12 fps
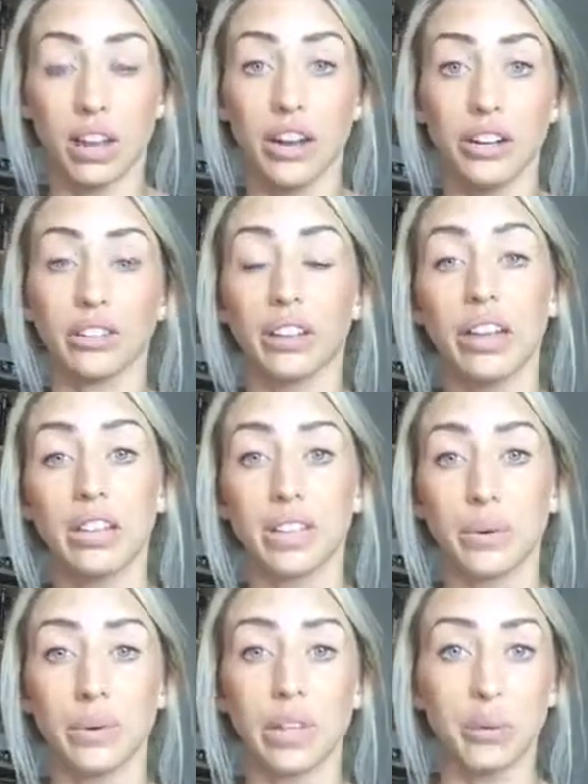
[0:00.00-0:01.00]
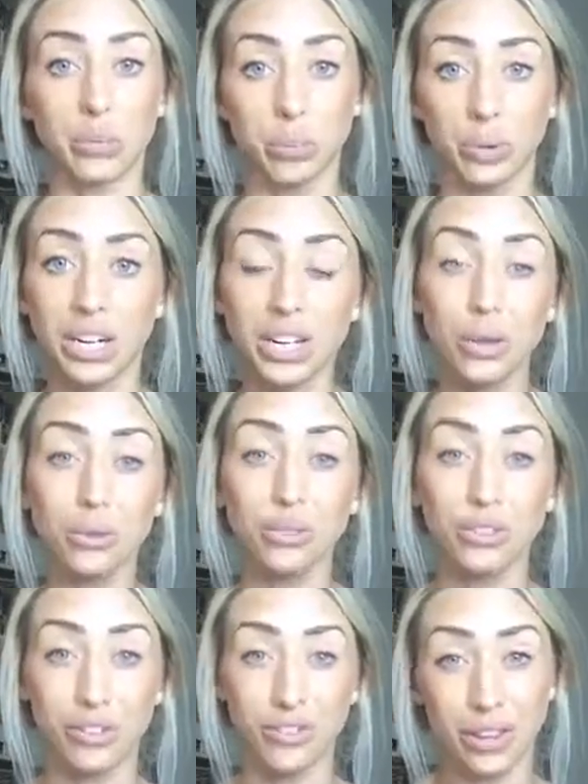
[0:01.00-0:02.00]
on your list that would then bring you
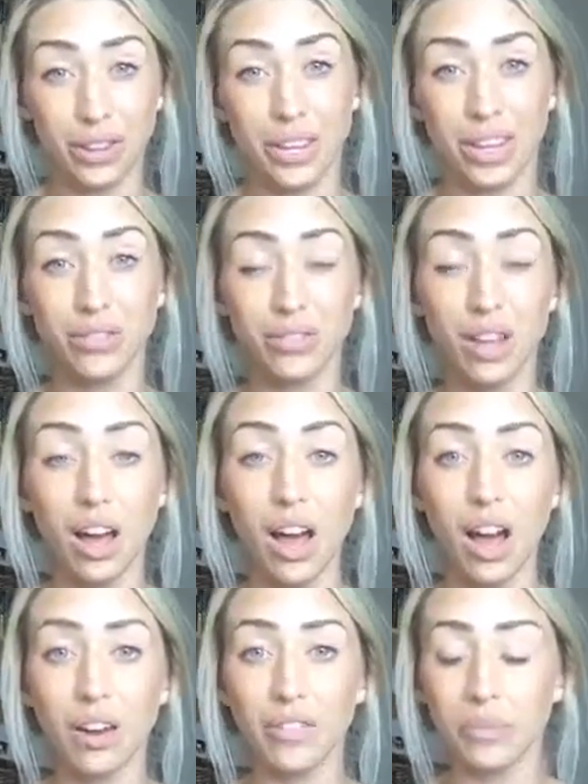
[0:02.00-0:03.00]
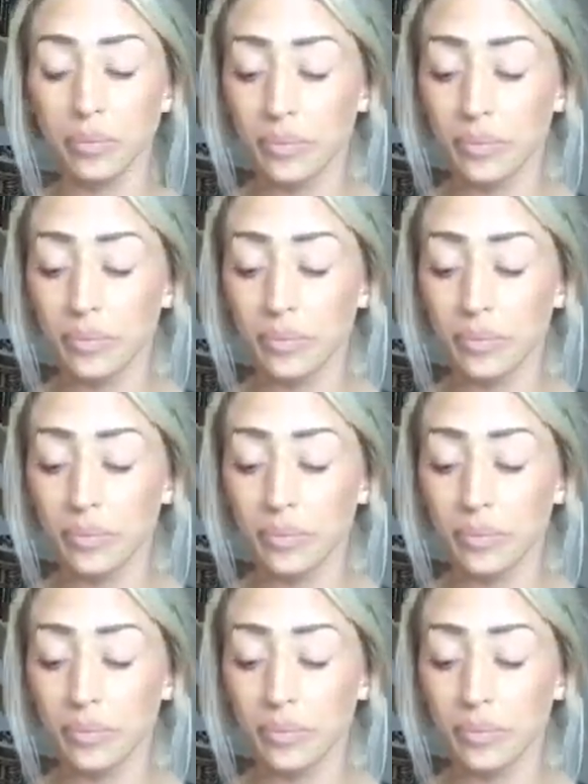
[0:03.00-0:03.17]
the feeling of love,